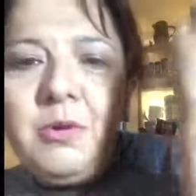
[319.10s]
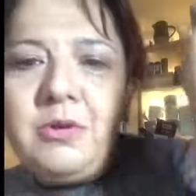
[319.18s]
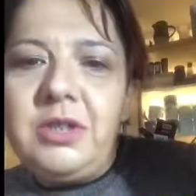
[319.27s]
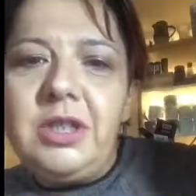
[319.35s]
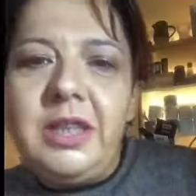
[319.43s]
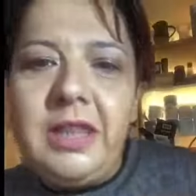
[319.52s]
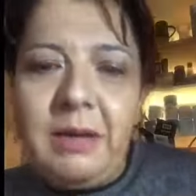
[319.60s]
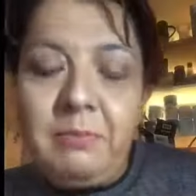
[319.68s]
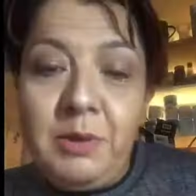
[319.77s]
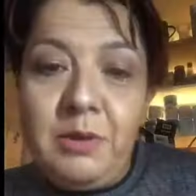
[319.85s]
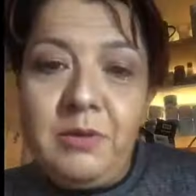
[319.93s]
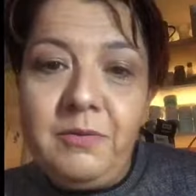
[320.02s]
watching
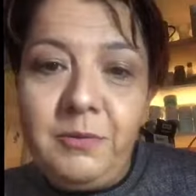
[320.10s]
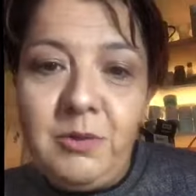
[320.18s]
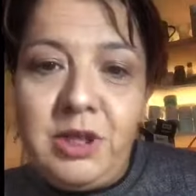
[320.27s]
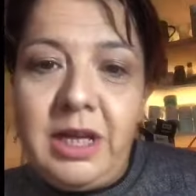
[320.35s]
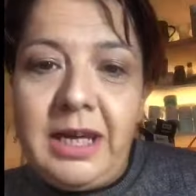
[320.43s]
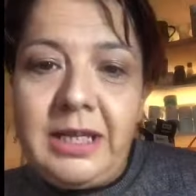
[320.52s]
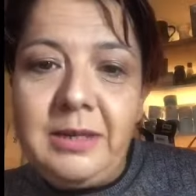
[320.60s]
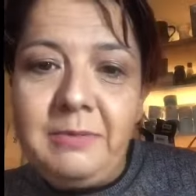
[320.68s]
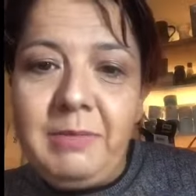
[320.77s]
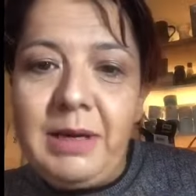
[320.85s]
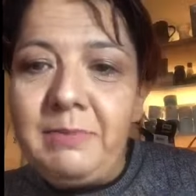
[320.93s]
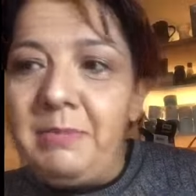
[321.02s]
that beautiful shade that
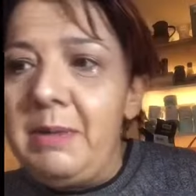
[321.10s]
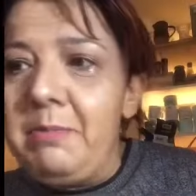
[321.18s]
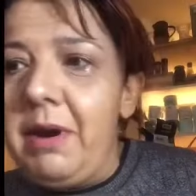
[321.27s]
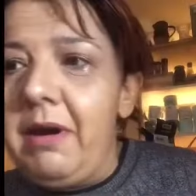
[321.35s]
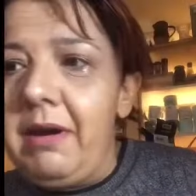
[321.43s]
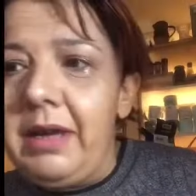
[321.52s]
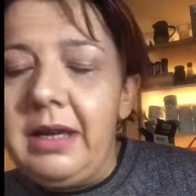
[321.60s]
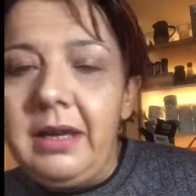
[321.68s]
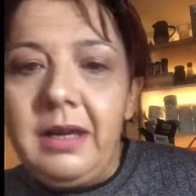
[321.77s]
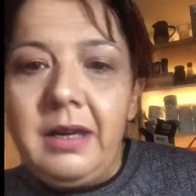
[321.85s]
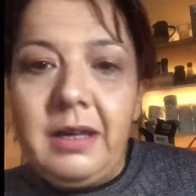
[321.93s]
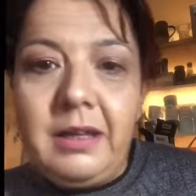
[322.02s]
made me buy
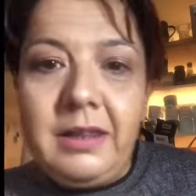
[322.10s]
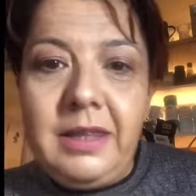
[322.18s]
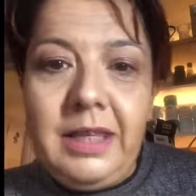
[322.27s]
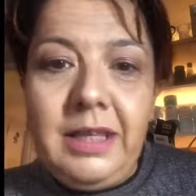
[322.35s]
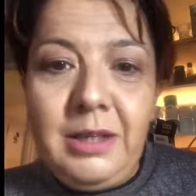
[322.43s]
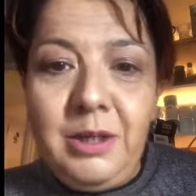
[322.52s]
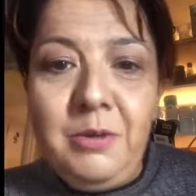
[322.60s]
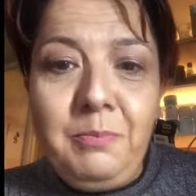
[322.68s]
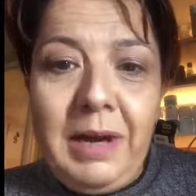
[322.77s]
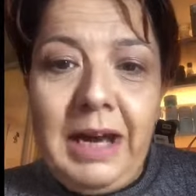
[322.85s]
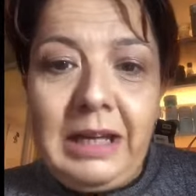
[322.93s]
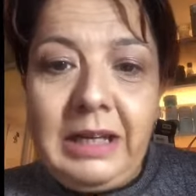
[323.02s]
the new
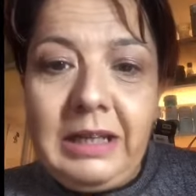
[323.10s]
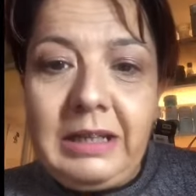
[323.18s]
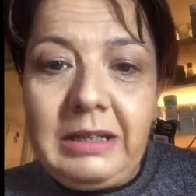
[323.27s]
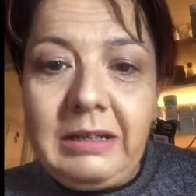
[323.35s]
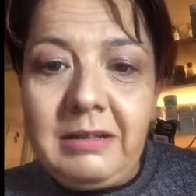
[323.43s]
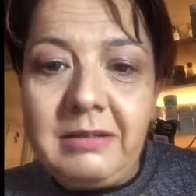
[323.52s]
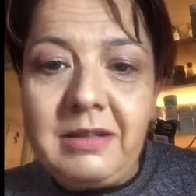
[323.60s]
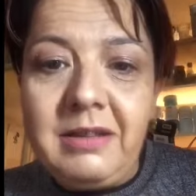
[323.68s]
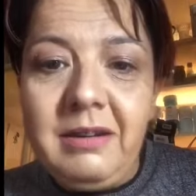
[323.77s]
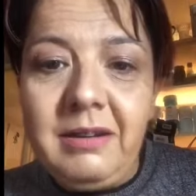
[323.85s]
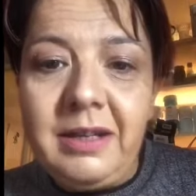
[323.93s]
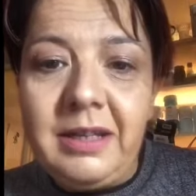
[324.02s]
palette last
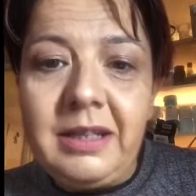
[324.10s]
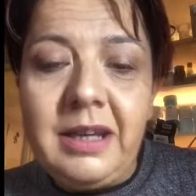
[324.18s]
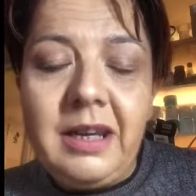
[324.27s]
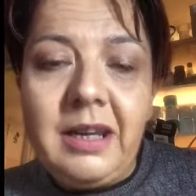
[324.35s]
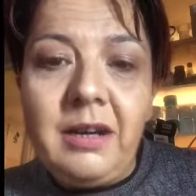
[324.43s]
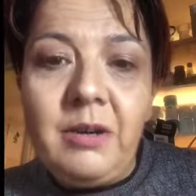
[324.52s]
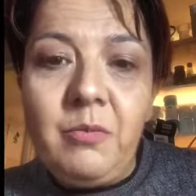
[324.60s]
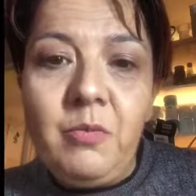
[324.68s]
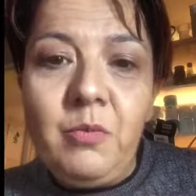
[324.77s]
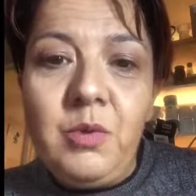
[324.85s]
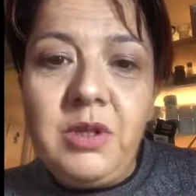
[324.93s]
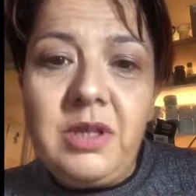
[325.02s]
night
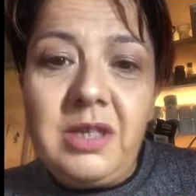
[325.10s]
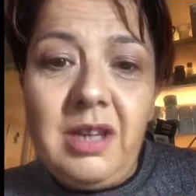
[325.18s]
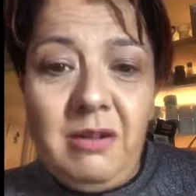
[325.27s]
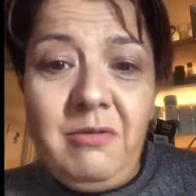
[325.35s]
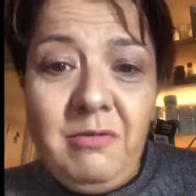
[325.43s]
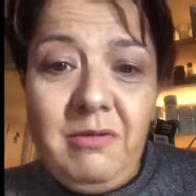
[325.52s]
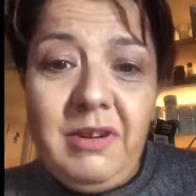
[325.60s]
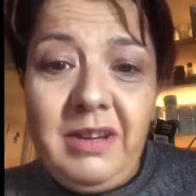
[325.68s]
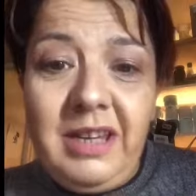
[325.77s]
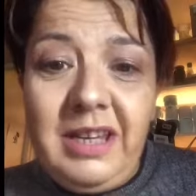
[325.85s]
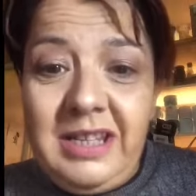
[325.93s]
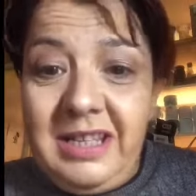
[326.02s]
was so
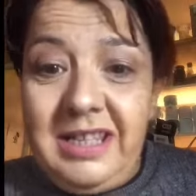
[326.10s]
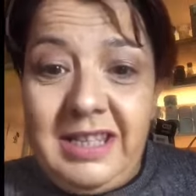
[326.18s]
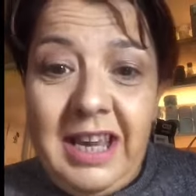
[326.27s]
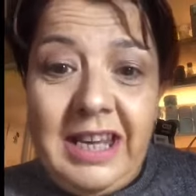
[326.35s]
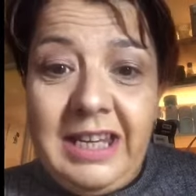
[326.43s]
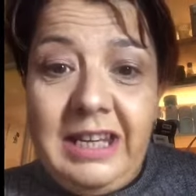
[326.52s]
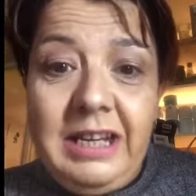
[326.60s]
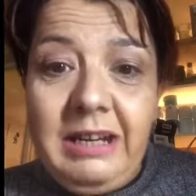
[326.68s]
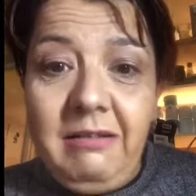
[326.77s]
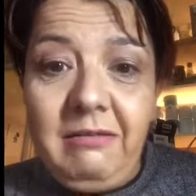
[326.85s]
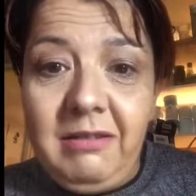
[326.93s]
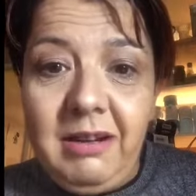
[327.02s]
insanely
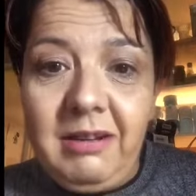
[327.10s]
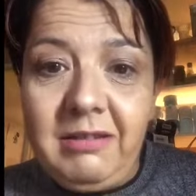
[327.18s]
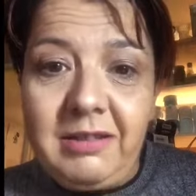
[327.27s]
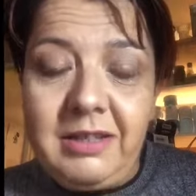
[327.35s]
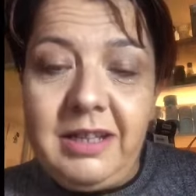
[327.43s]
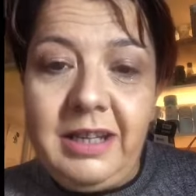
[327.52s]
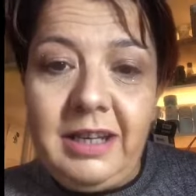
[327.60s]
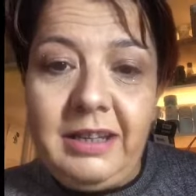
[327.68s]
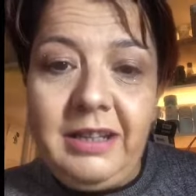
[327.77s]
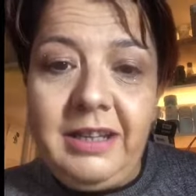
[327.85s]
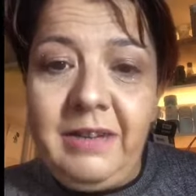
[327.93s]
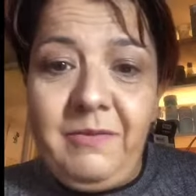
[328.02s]
long lasting
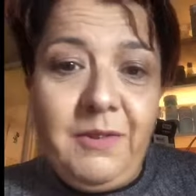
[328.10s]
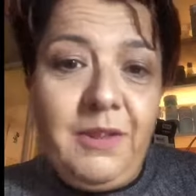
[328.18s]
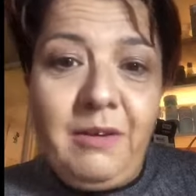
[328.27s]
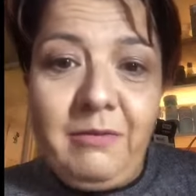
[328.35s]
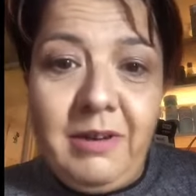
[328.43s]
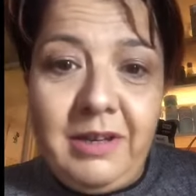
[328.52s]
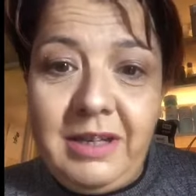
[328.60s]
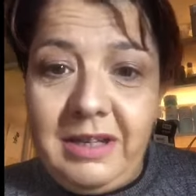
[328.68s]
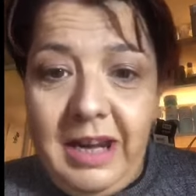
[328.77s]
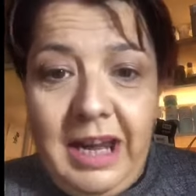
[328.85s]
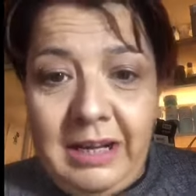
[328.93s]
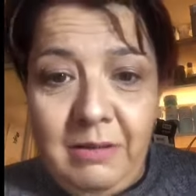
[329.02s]
that even though I'd
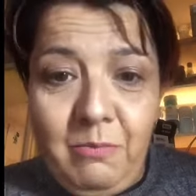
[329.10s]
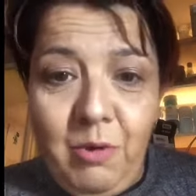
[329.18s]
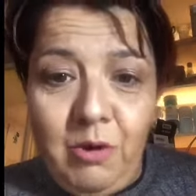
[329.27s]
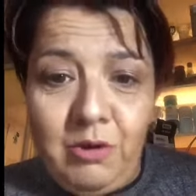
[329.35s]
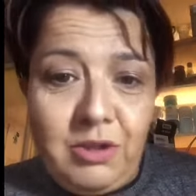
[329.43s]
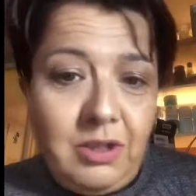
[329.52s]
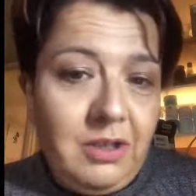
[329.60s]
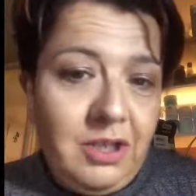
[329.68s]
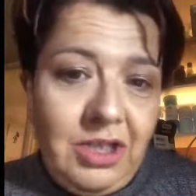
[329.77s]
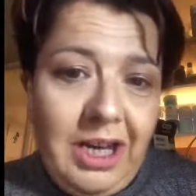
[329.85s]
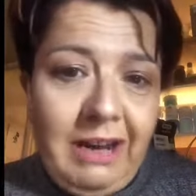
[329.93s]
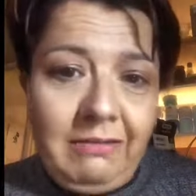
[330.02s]
had a wash and a
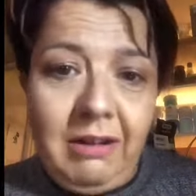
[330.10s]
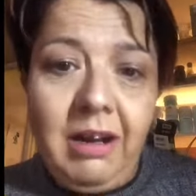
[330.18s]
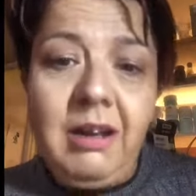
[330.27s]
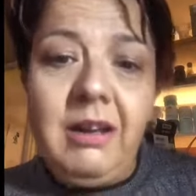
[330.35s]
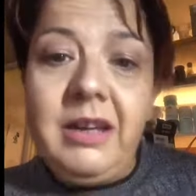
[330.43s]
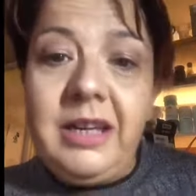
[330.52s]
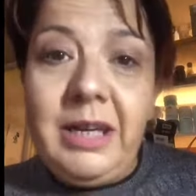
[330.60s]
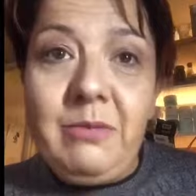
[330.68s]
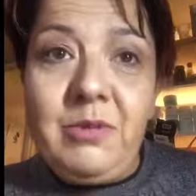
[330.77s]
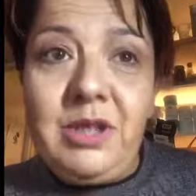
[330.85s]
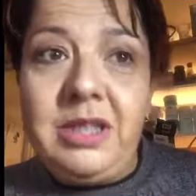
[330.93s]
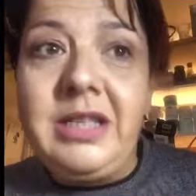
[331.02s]
shower
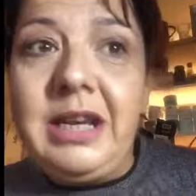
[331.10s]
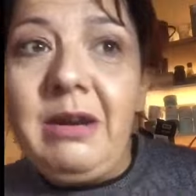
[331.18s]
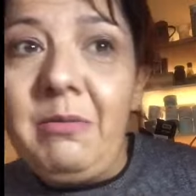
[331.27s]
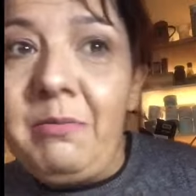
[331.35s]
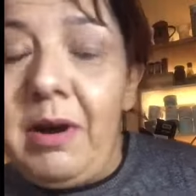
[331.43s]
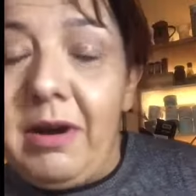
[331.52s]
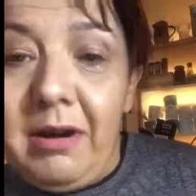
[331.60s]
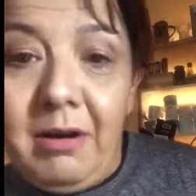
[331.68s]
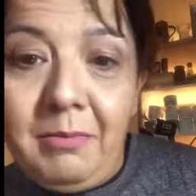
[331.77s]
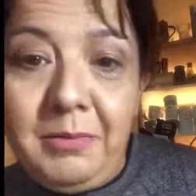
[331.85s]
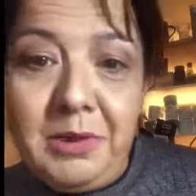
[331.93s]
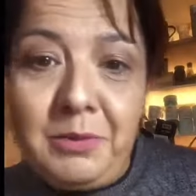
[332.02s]
it was still on my
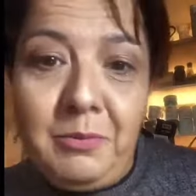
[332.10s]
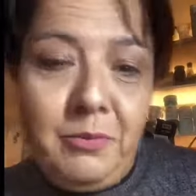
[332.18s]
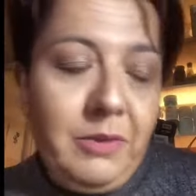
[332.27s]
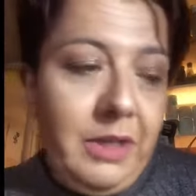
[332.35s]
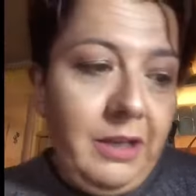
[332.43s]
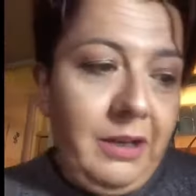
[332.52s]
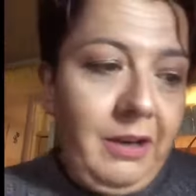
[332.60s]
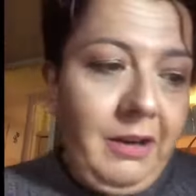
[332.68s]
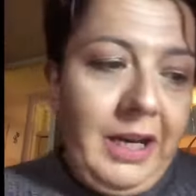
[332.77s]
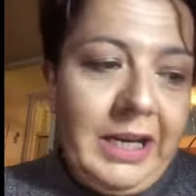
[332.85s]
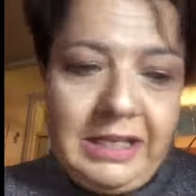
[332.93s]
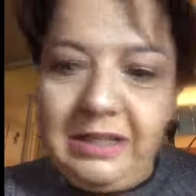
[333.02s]
arm this morning and I
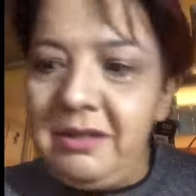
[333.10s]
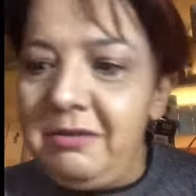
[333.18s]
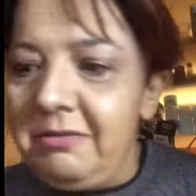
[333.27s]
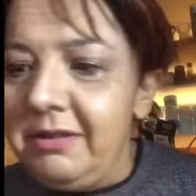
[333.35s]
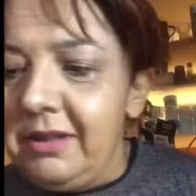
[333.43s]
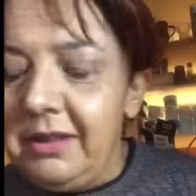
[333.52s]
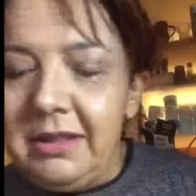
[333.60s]
had to